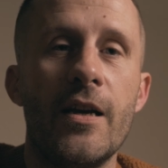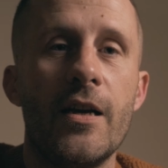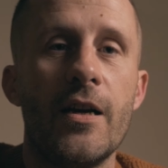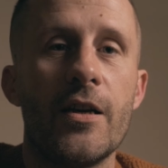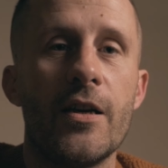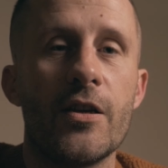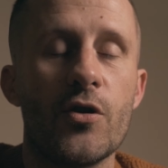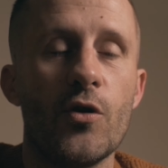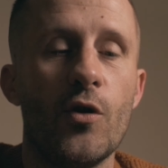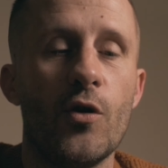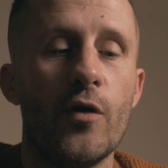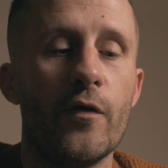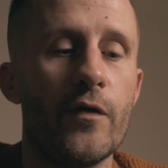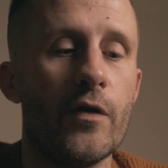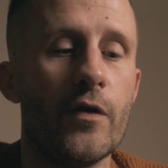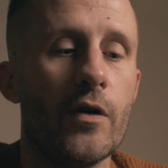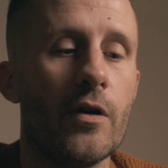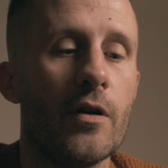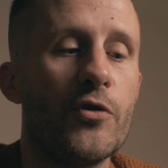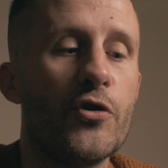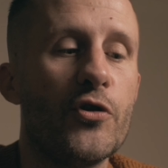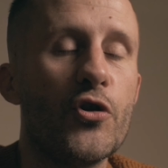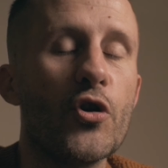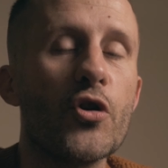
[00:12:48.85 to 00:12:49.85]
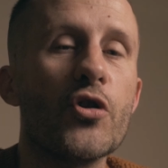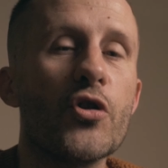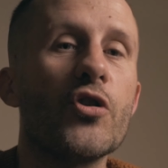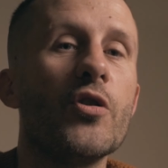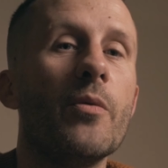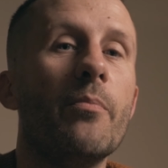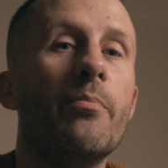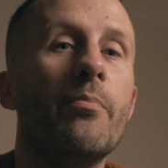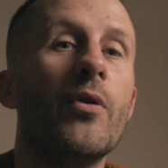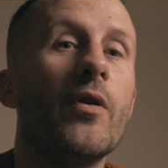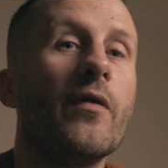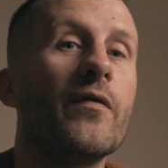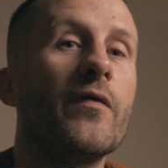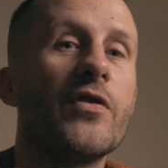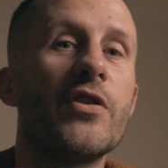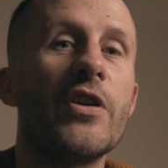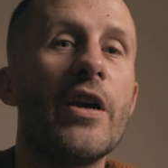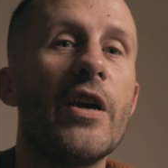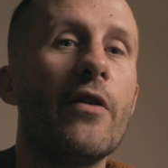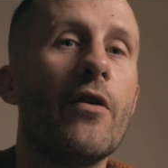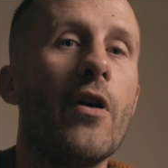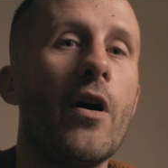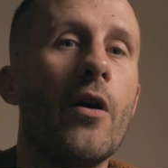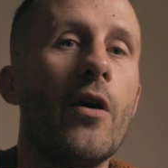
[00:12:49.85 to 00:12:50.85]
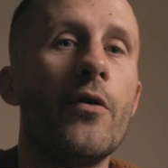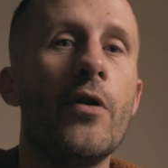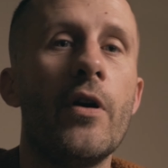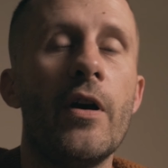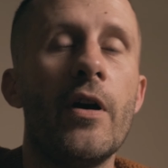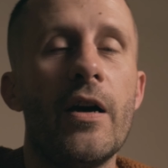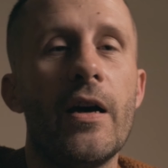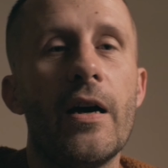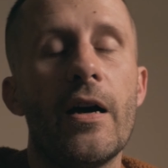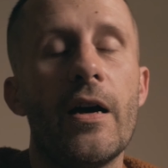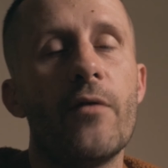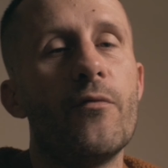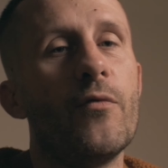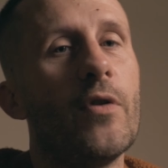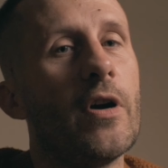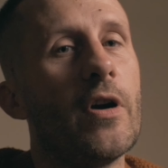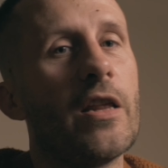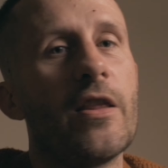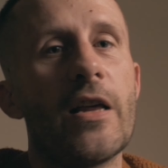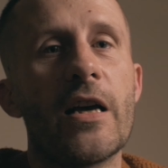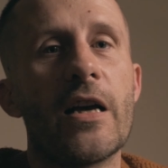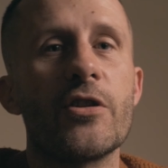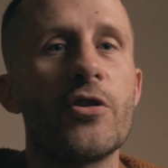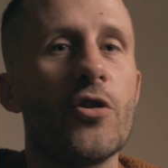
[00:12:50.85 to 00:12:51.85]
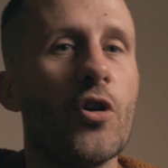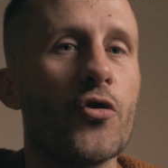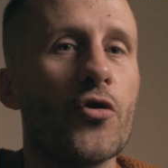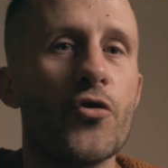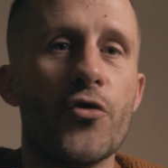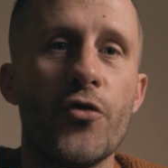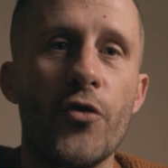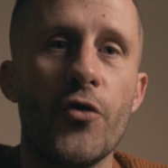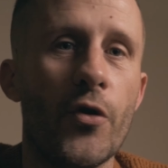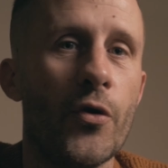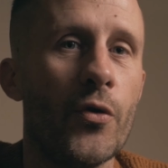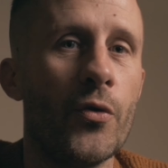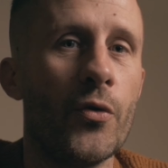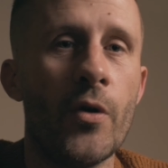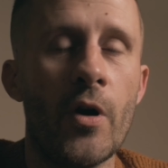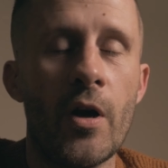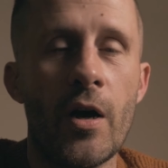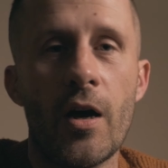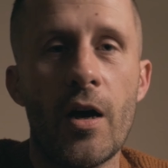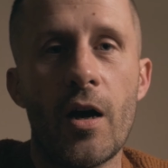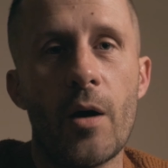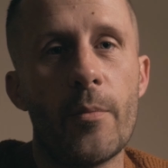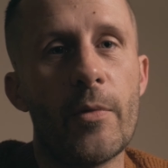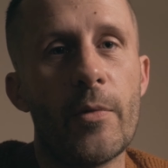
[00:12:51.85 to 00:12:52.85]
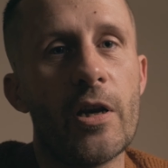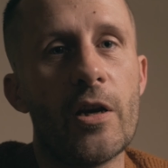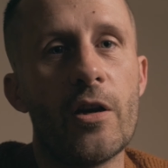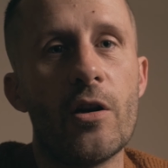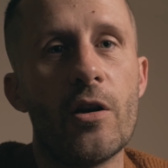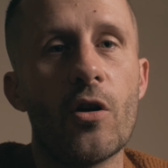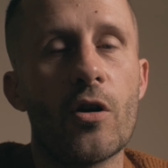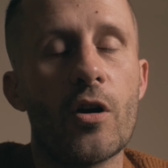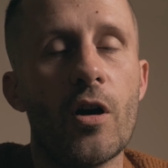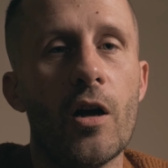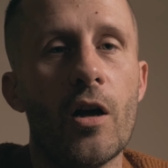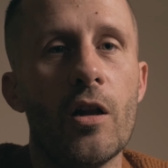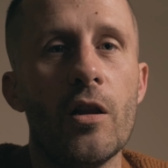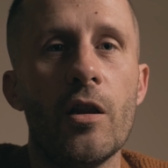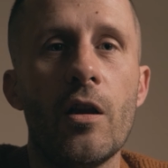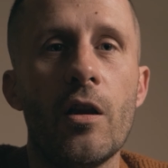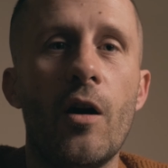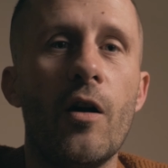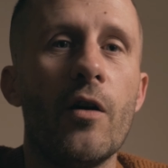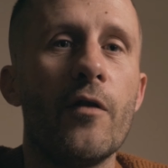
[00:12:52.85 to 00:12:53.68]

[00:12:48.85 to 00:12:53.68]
sort of just above zero. And really, that's not true. I mean, you look at a lot